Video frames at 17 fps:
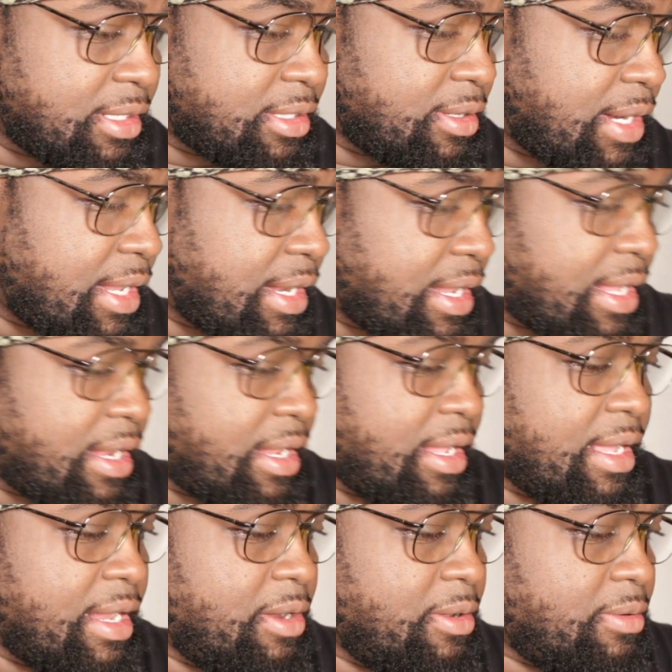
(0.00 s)
so that
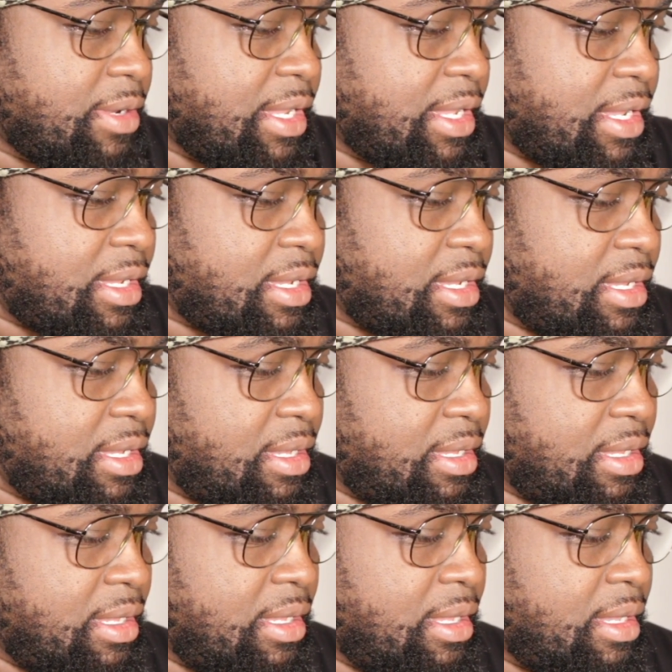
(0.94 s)
I don't, like,
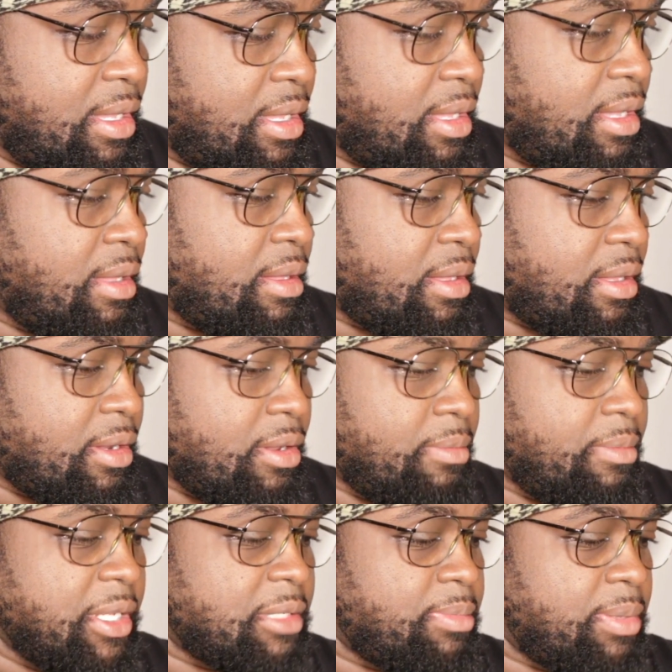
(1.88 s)
you
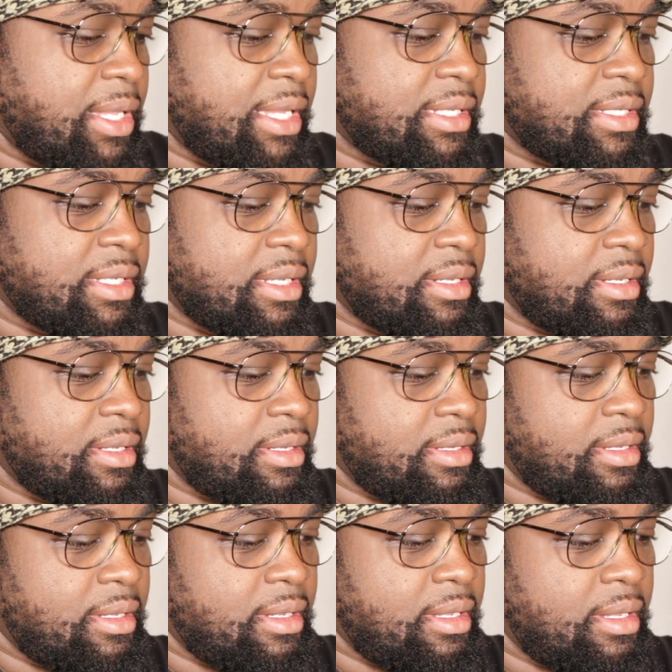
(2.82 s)
know, misplace it
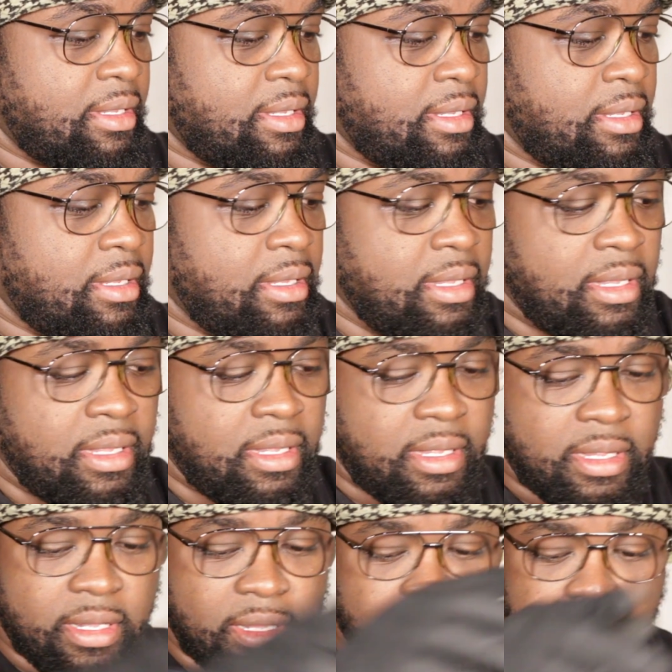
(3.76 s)

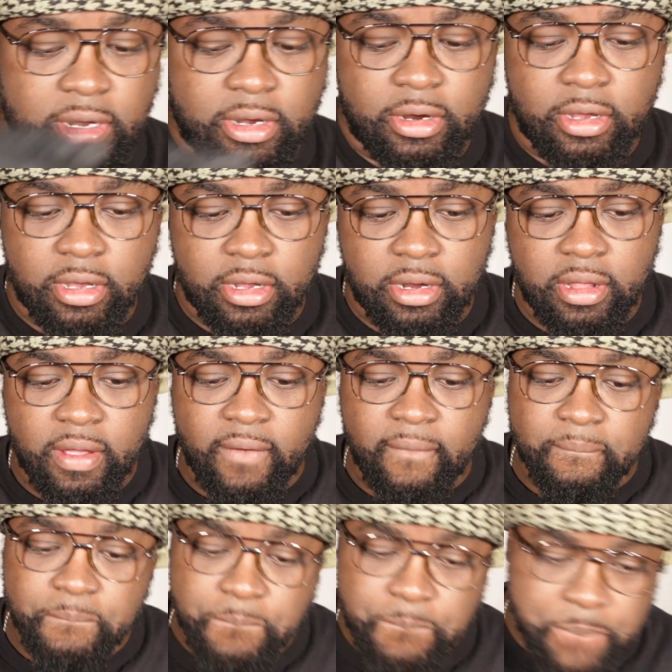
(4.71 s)
later on.
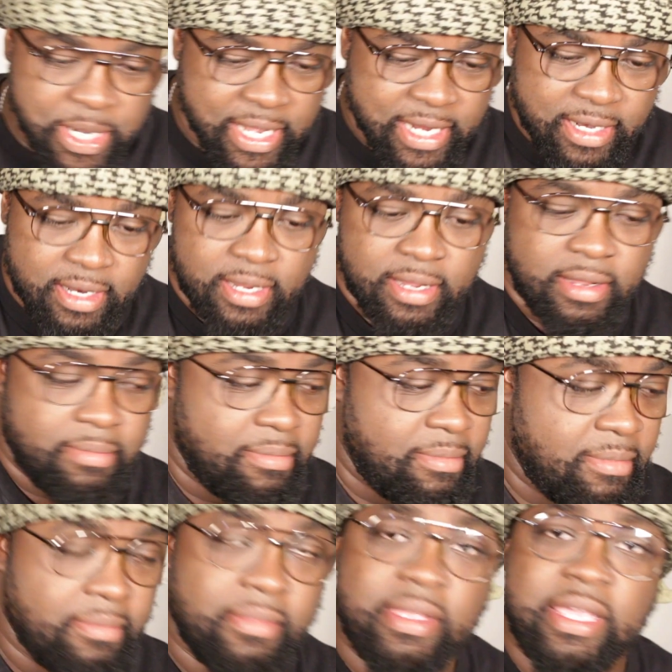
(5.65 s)
But
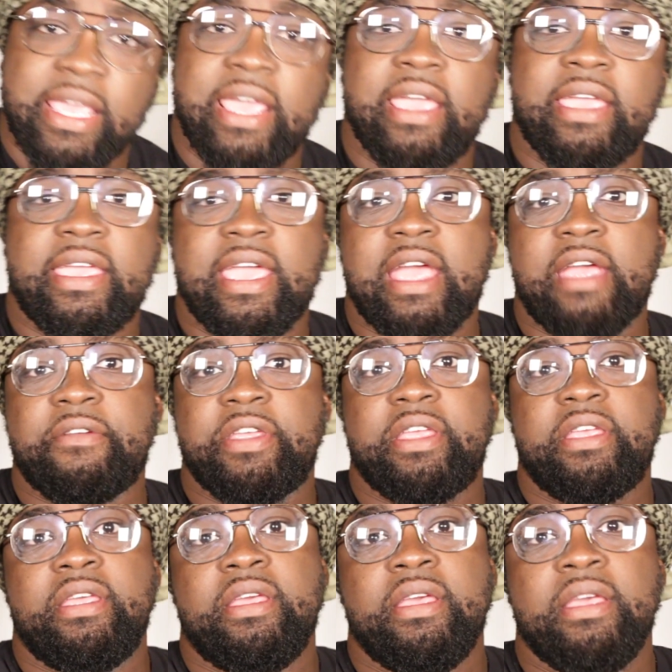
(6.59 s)
can't
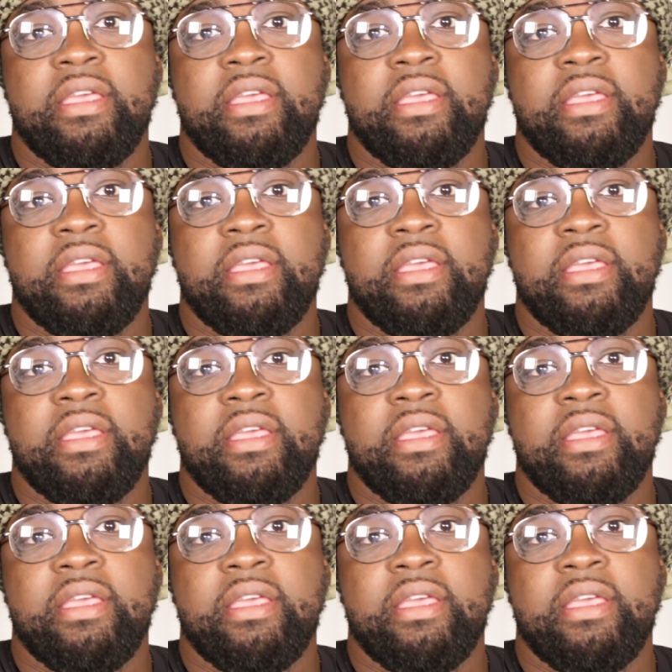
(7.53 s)
carry